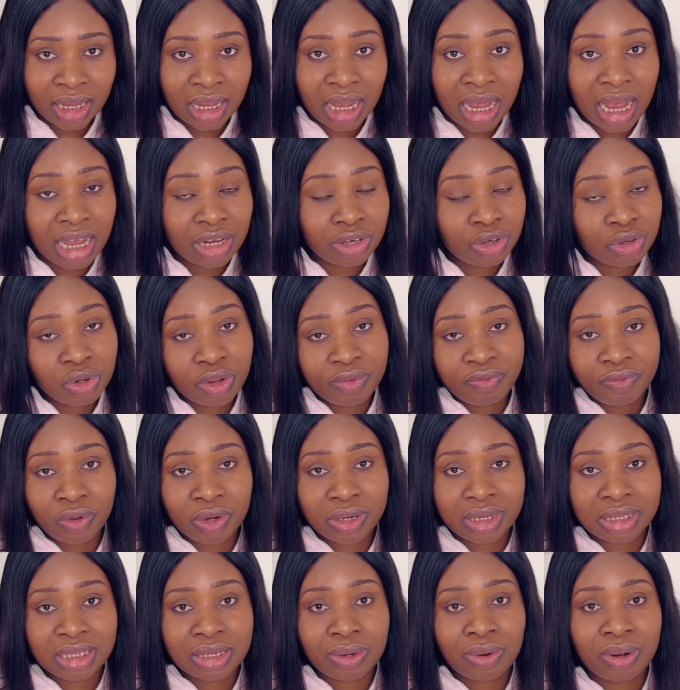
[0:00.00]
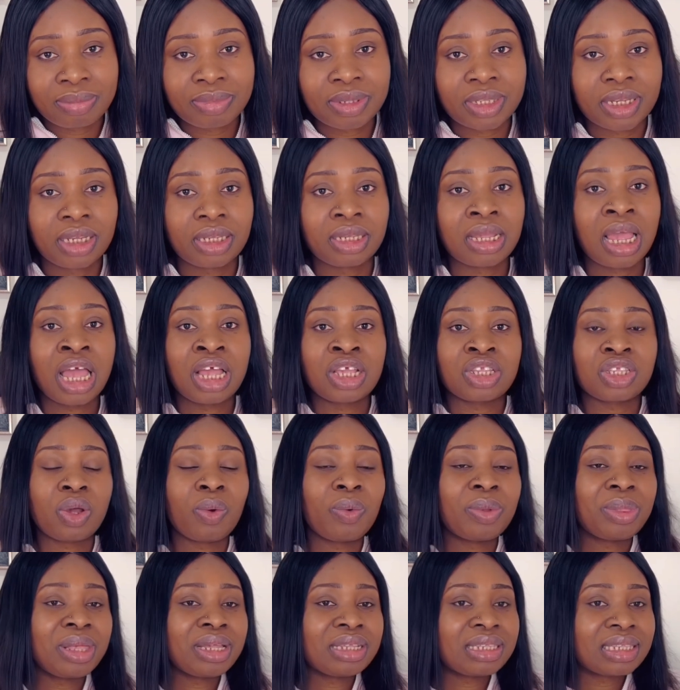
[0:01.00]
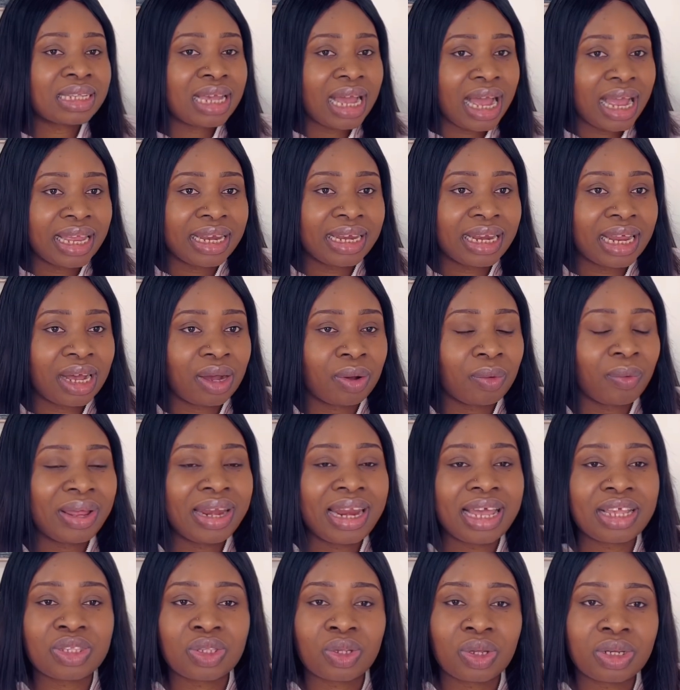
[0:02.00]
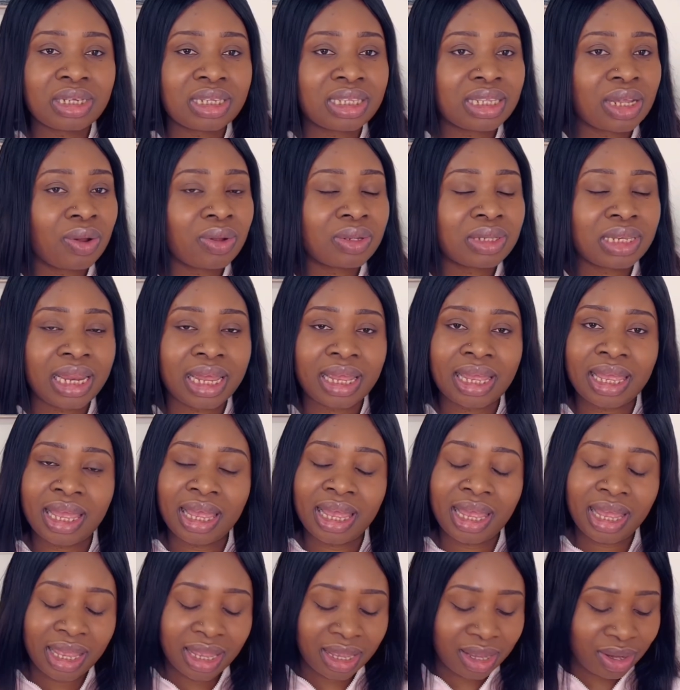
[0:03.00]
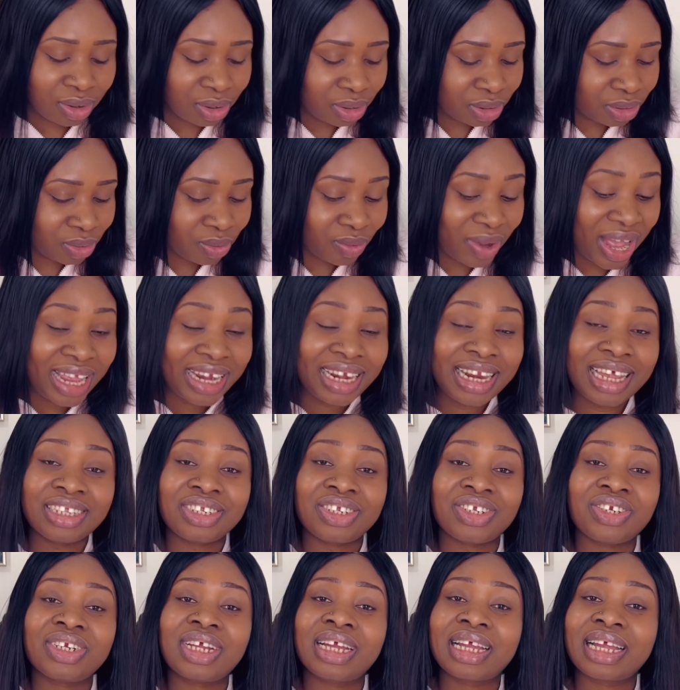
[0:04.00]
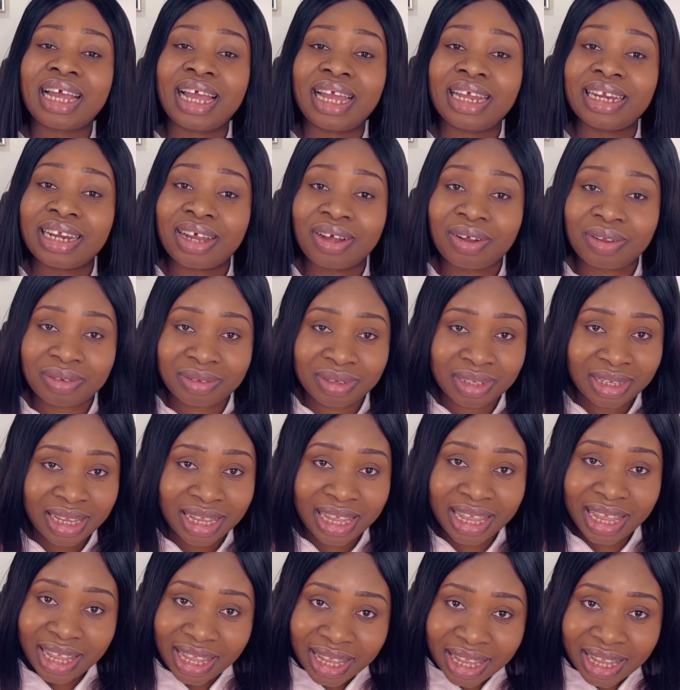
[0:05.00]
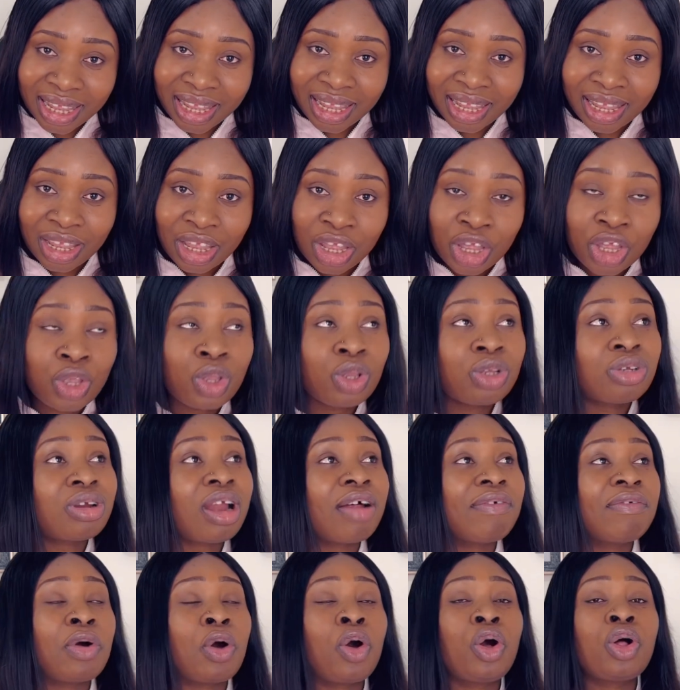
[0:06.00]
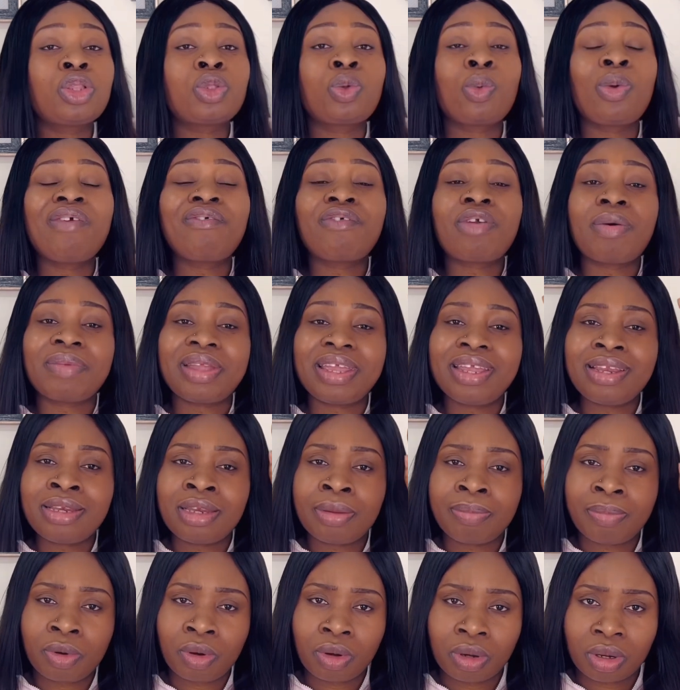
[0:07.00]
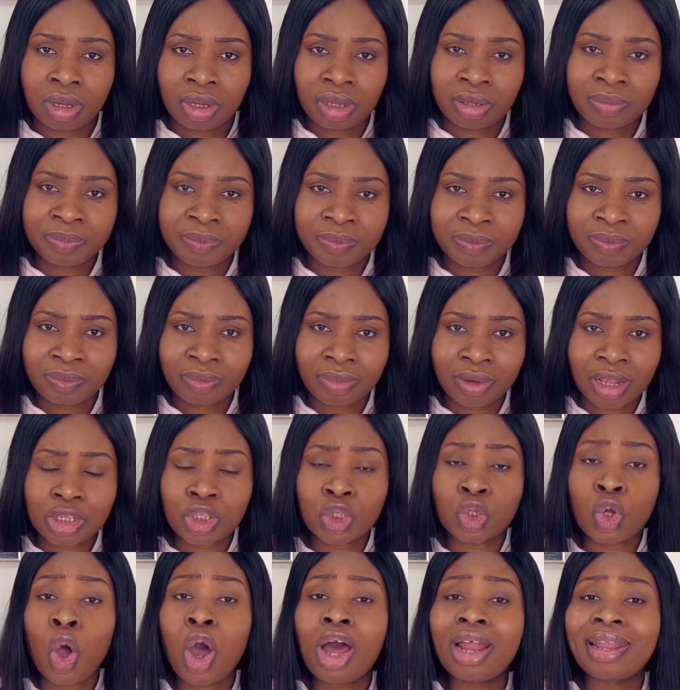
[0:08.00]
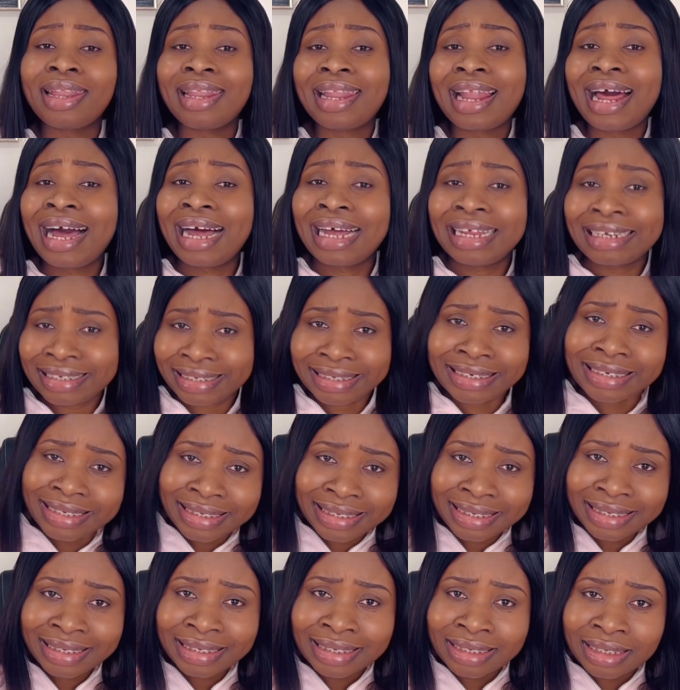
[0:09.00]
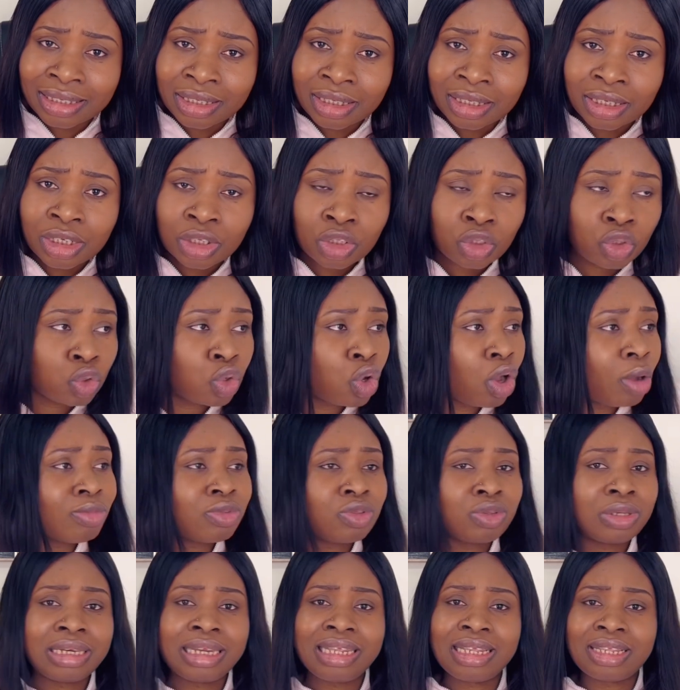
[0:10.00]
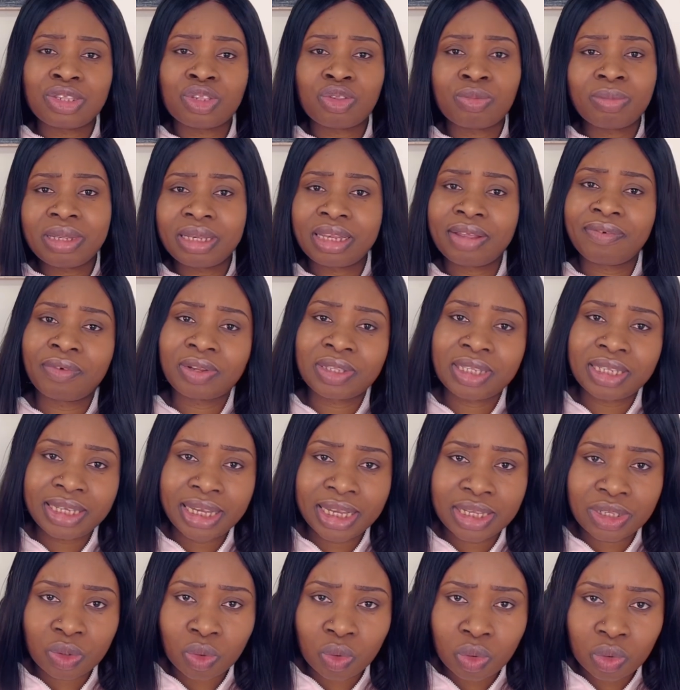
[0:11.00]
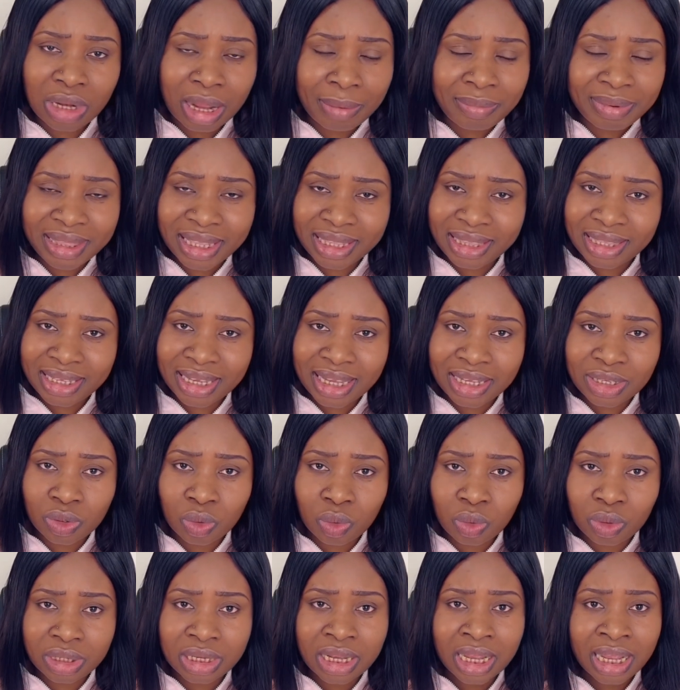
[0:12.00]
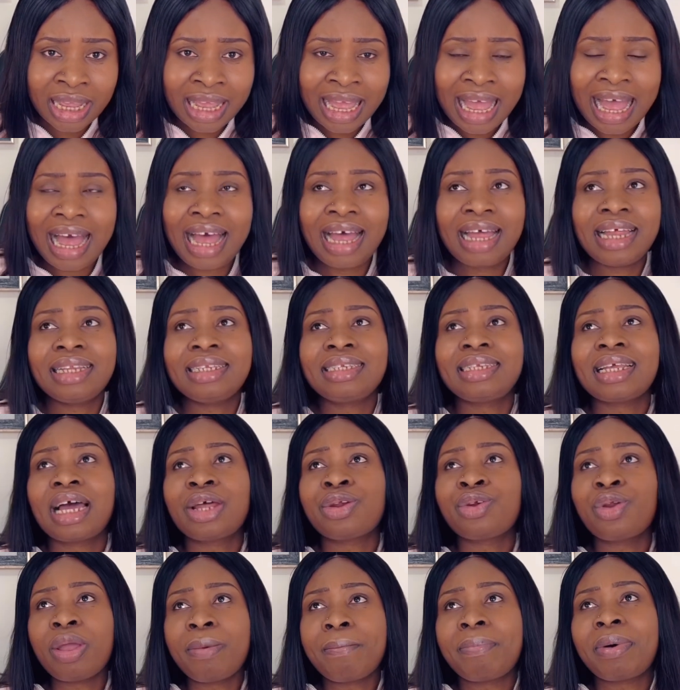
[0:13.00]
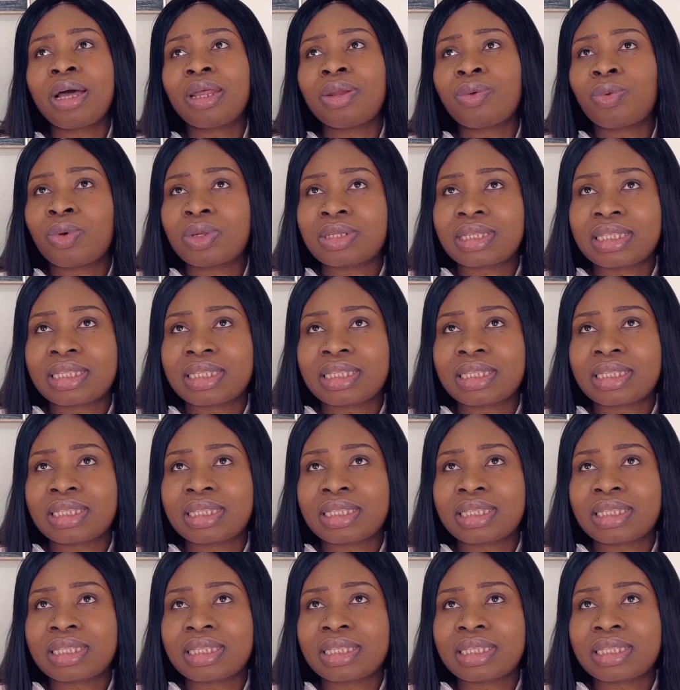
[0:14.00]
I don't know if you understand what I'm saying. So with this guy now, when I saw this, I was like, hey God, why Nigerian guy now? You travel all the way from Edinburgh, Scotland, to come to Leeds to meet a 14 years old, a bit 13 years old. And the annoying part was